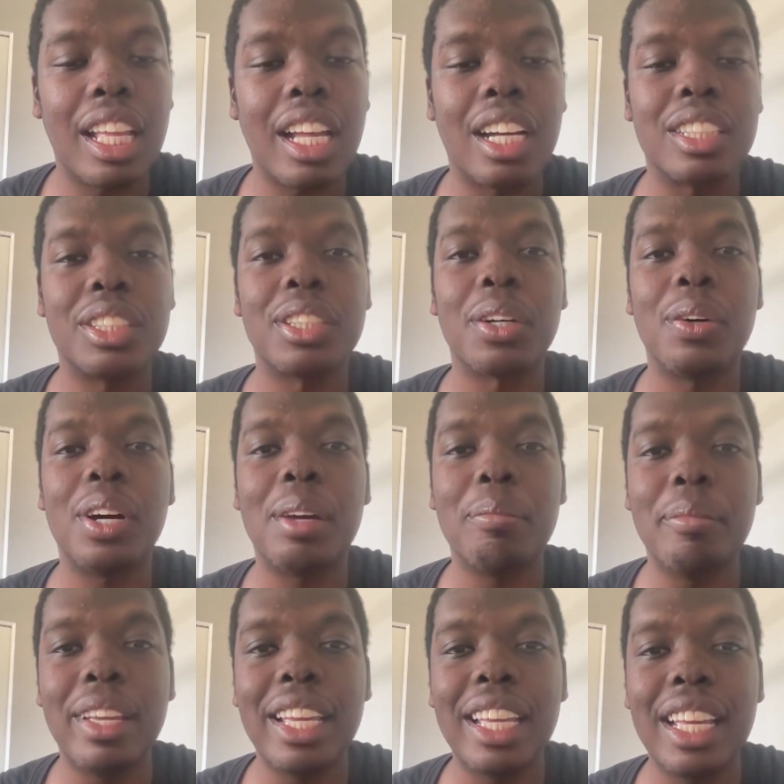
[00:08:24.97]
are
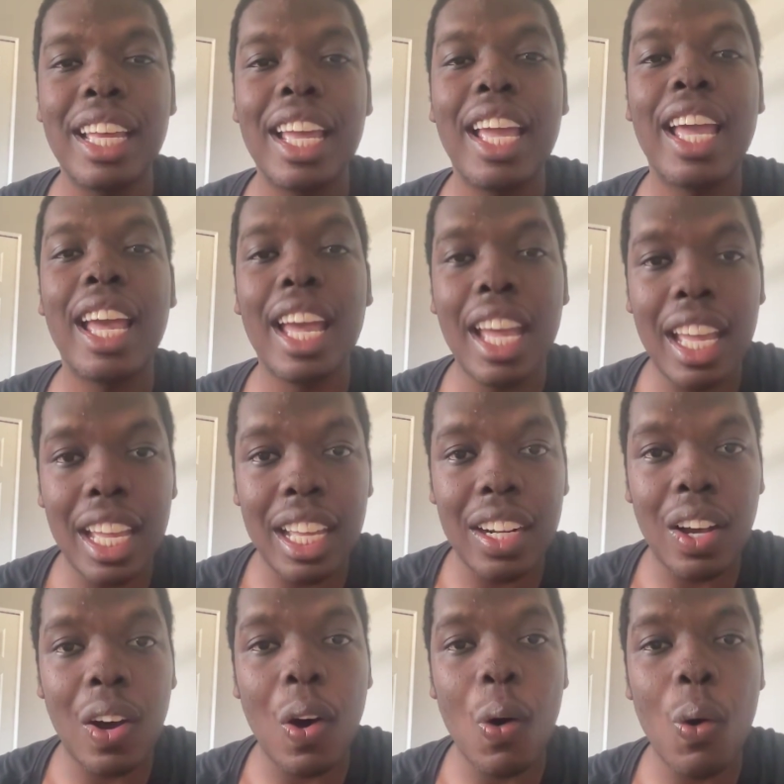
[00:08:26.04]
showing me and
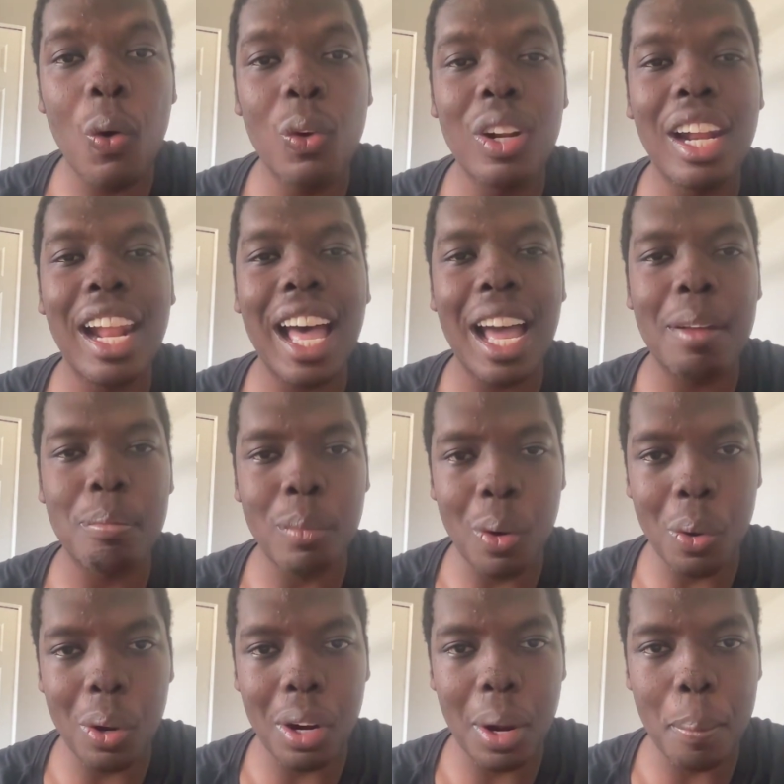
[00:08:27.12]
a whole lot
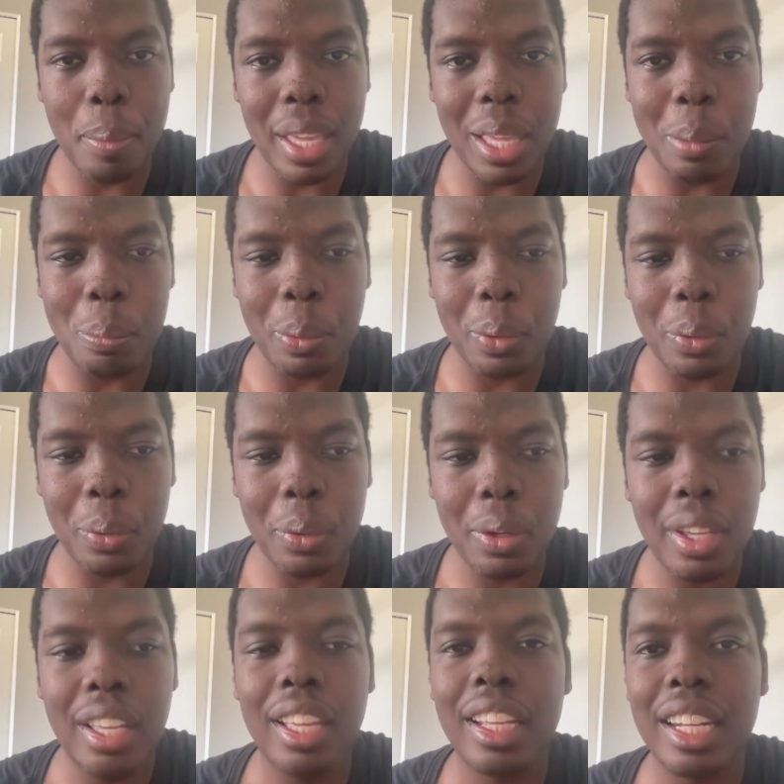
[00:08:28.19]
more people
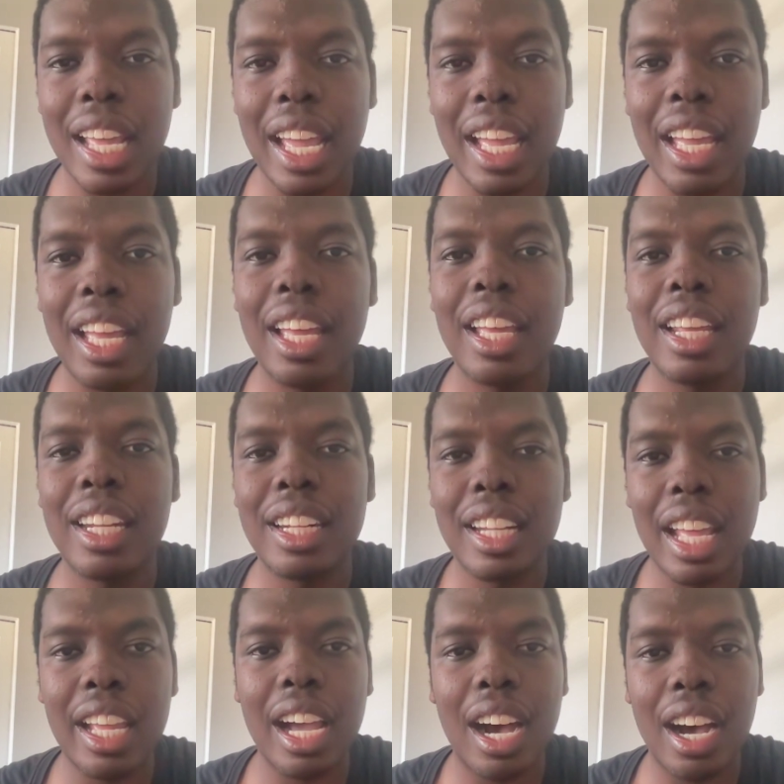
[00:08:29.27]
that
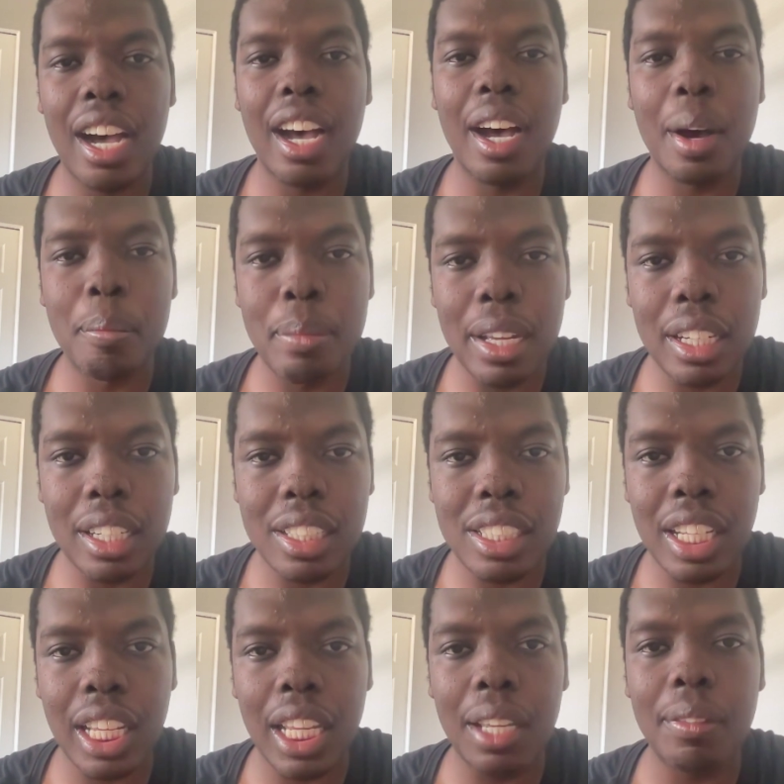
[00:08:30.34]
they are a better
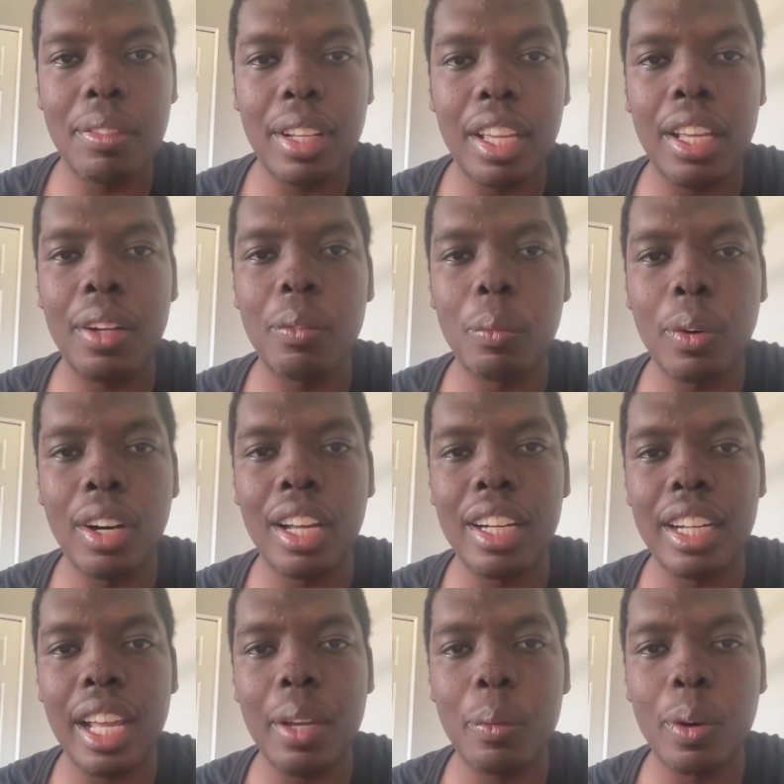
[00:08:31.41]
team than
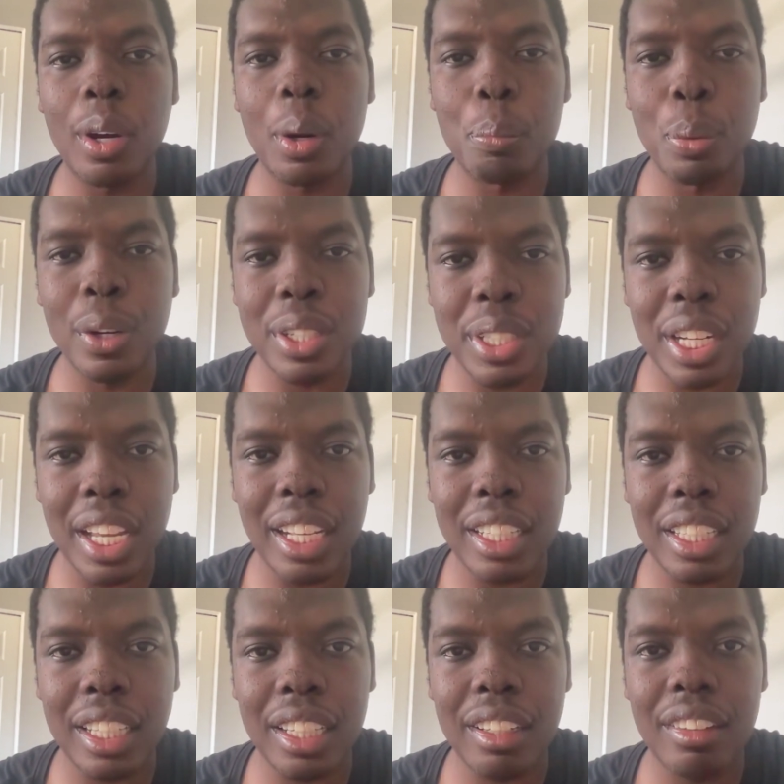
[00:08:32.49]
what they were
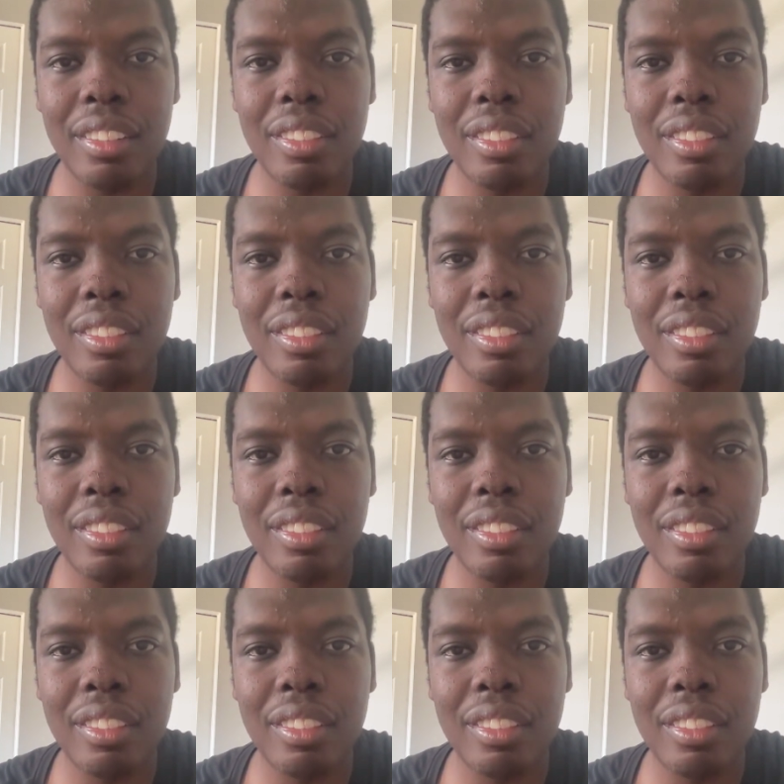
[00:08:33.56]
projected